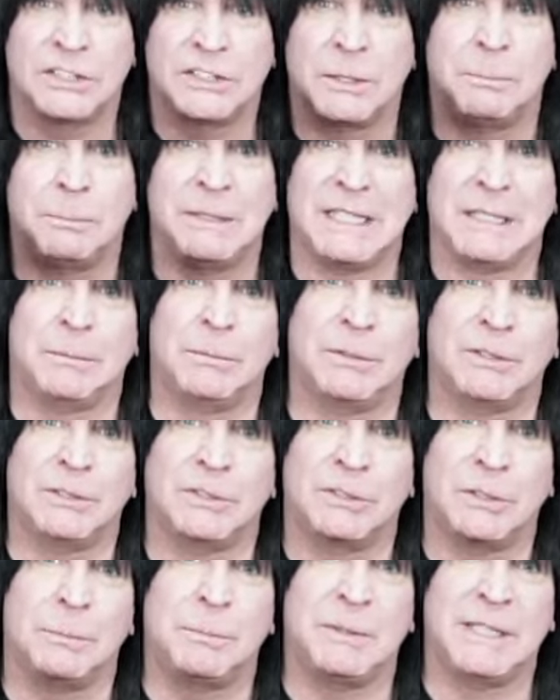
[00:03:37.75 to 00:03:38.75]
to be able
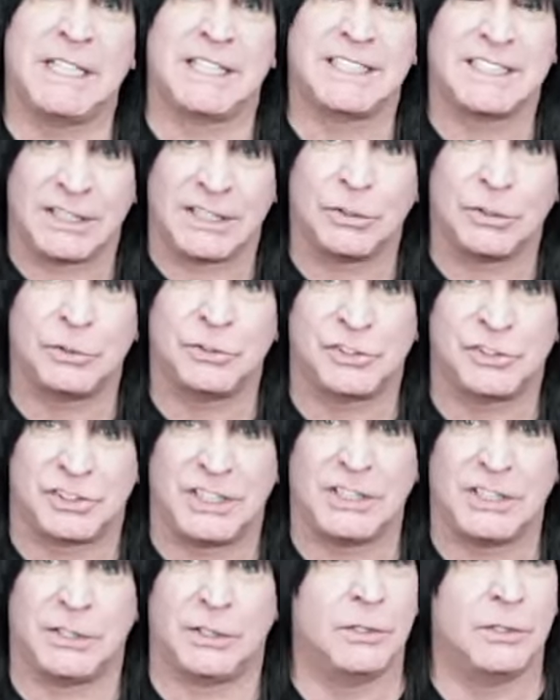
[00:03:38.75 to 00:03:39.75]
to be a killer
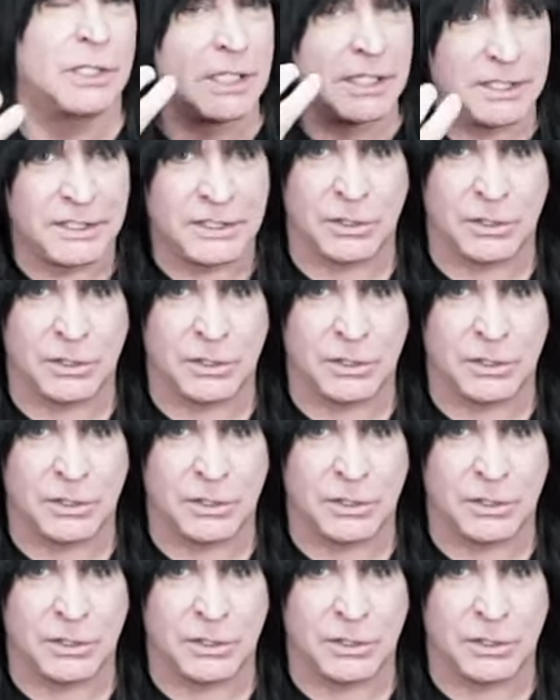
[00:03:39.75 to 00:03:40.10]
singer.